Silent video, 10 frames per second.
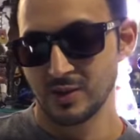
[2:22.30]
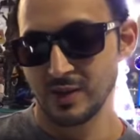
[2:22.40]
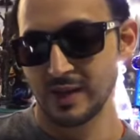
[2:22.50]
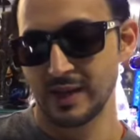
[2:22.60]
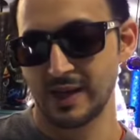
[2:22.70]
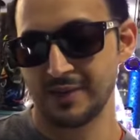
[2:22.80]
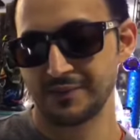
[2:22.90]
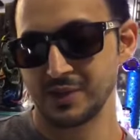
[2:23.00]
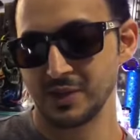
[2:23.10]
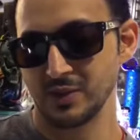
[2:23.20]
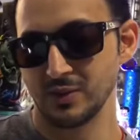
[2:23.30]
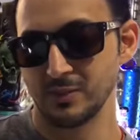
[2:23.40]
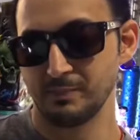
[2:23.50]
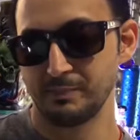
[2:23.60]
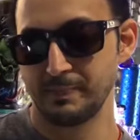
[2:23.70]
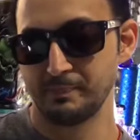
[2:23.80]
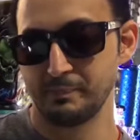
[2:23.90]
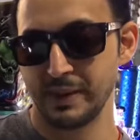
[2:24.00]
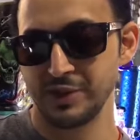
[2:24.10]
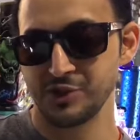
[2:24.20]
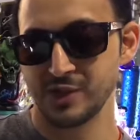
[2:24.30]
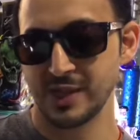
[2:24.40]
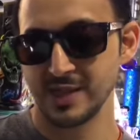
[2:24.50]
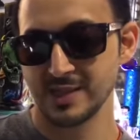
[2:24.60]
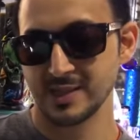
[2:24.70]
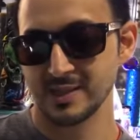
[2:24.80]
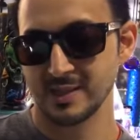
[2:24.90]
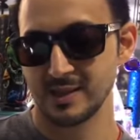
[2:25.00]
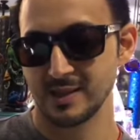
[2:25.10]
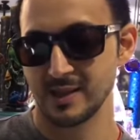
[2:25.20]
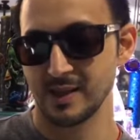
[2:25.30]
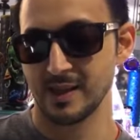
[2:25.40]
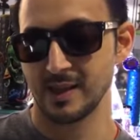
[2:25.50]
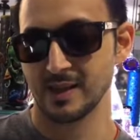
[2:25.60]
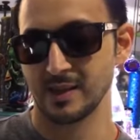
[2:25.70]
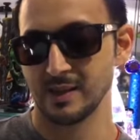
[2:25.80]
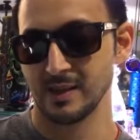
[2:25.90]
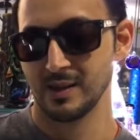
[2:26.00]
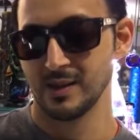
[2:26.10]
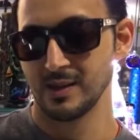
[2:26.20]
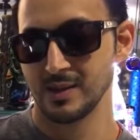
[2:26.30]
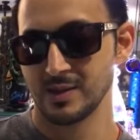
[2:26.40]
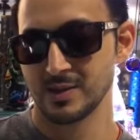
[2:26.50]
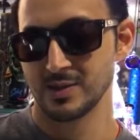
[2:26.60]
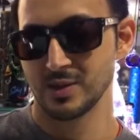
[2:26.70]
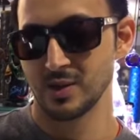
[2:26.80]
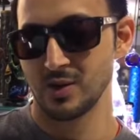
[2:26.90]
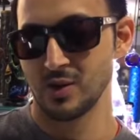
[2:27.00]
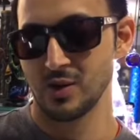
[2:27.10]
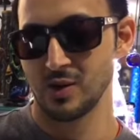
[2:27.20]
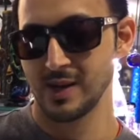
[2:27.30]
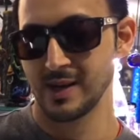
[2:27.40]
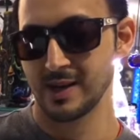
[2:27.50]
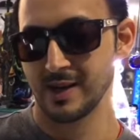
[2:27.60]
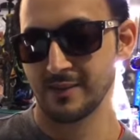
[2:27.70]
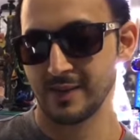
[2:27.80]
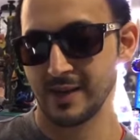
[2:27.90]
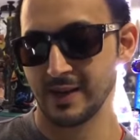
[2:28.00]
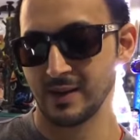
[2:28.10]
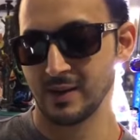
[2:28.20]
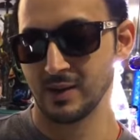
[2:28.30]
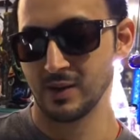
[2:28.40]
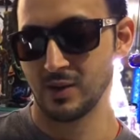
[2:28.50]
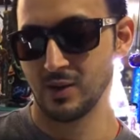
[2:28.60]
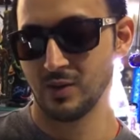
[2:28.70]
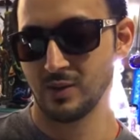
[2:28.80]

you have to pinch this and slowly kind of like go.